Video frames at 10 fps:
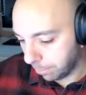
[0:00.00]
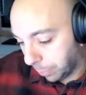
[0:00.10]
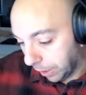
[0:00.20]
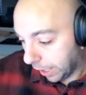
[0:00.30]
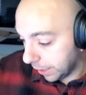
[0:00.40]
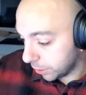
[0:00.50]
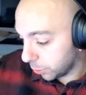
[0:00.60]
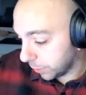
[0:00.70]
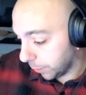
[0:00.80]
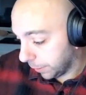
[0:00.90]
but I
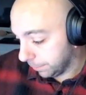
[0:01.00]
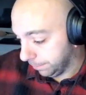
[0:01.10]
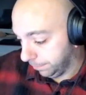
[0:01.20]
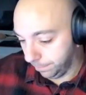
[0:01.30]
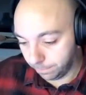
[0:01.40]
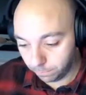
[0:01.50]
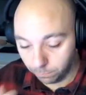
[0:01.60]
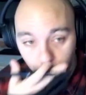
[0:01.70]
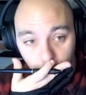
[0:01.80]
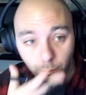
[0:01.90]
enjoy doing...
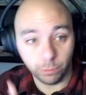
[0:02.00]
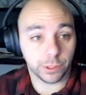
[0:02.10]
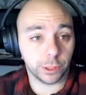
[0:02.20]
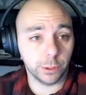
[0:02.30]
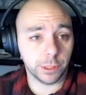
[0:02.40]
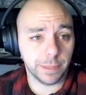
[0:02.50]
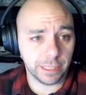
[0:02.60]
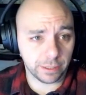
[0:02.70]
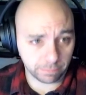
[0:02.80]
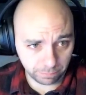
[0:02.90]
Ooh, excuse
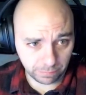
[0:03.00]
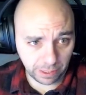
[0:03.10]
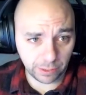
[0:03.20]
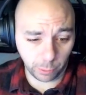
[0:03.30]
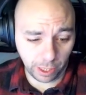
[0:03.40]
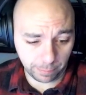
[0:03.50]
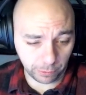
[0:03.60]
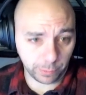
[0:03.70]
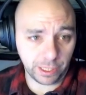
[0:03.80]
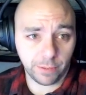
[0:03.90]
me. That's what
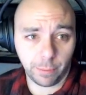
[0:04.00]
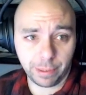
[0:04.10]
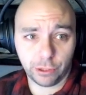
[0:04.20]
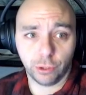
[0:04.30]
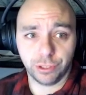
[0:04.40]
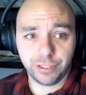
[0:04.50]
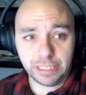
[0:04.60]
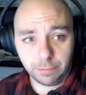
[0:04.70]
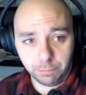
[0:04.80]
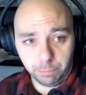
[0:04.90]
happens when you have a big jug of
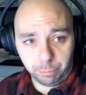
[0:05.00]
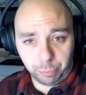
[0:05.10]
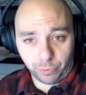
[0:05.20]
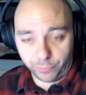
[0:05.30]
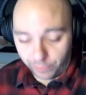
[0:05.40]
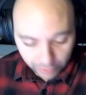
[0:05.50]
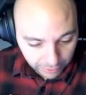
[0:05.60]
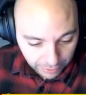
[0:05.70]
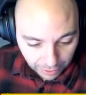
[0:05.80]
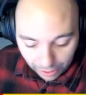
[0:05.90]
tea. Poof.
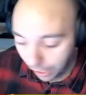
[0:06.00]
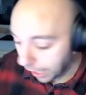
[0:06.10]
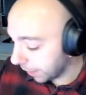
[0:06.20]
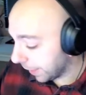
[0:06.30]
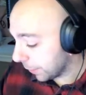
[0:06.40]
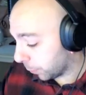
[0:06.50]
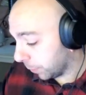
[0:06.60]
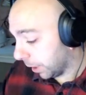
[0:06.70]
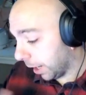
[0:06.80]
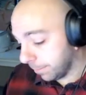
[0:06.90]
Uh, that's
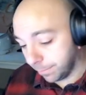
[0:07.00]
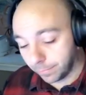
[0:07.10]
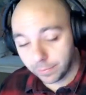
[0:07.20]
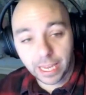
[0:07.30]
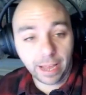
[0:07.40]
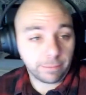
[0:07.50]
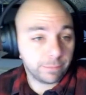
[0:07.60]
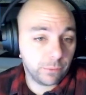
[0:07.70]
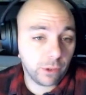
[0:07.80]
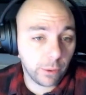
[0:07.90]
what, um, yeah.
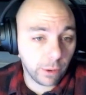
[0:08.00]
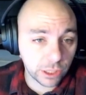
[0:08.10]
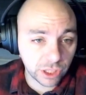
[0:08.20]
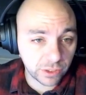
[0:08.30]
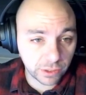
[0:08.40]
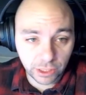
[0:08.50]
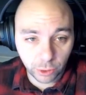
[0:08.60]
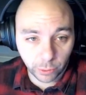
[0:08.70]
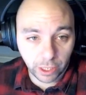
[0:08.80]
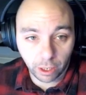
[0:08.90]
So I just
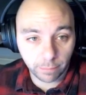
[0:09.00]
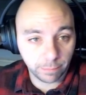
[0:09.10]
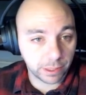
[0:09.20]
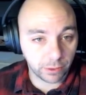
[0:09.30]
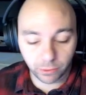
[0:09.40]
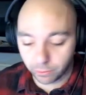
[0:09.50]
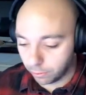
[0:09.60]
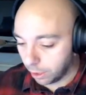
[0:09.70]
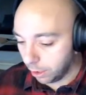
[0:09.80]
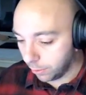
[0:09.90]
enjoy art because
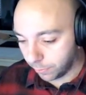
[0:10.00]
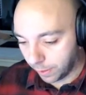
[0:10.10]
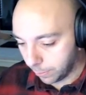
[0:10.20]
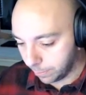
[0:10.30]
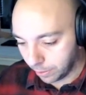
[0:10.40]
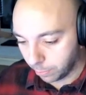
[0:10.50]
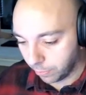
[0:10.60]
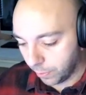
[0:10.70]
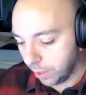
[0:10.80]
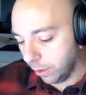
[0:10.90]
I love how it makes me
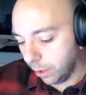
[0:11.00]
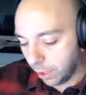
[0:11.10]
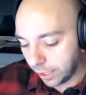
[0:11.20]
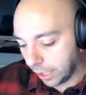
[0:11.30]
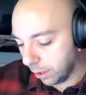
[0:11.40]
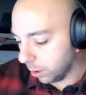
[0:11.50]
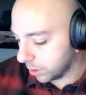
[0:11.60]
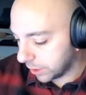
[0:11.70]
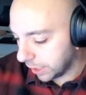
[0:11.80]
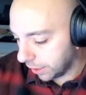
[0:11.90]
feel. I get
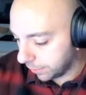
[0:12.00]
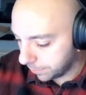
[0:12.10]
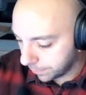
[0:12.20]
lost in it.